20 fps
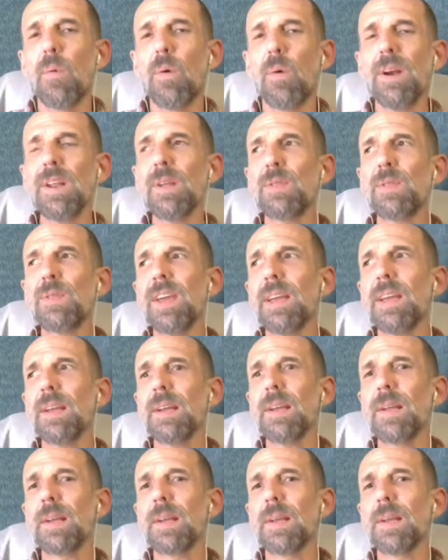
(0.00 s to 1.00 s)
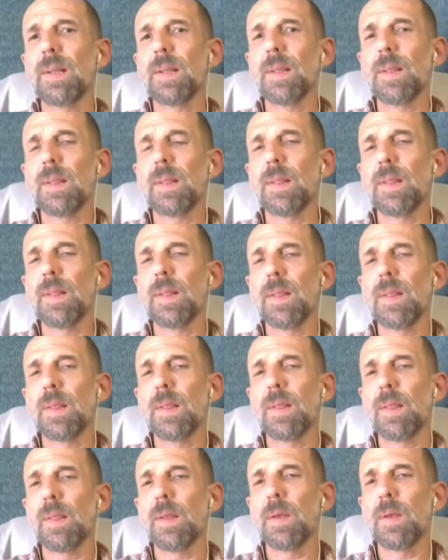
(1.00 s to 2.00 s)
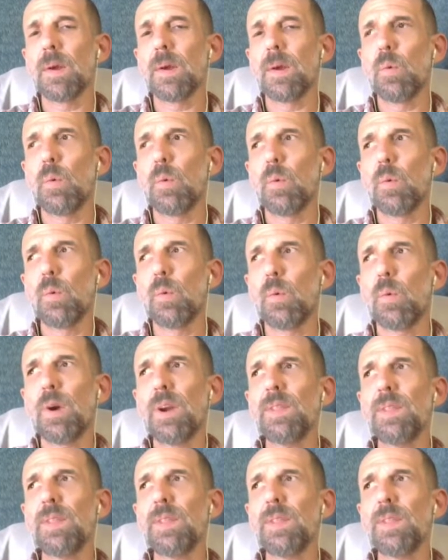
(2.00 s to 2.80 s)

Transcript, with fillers: do you and they are changing. What